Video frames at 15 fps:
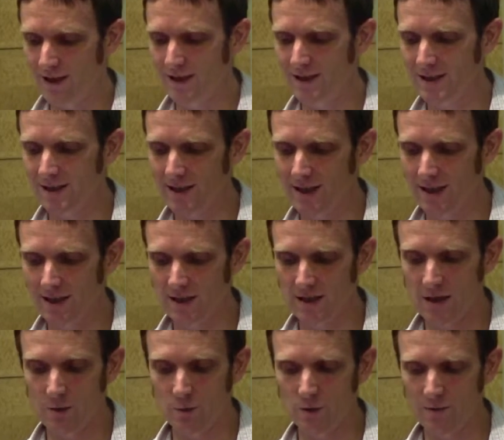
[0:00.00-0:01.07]
is exciting is
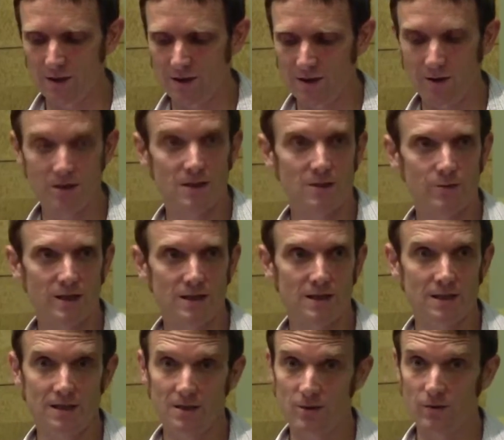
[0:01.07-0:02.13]
I will be an artist in
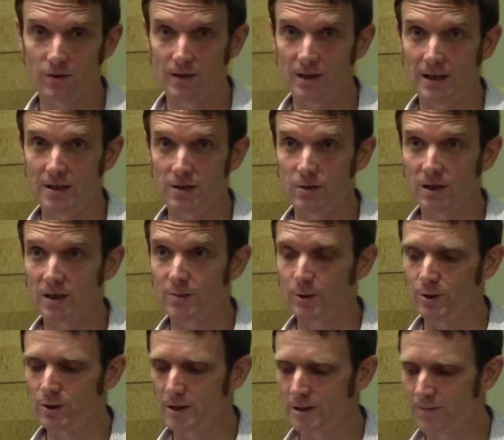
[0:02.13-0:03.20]
residence over at
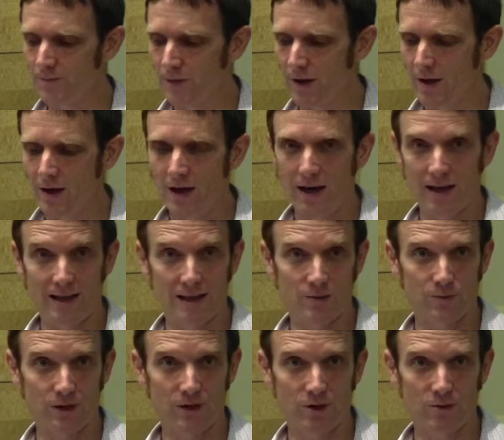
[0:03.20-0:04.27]
Instructables, and that's where I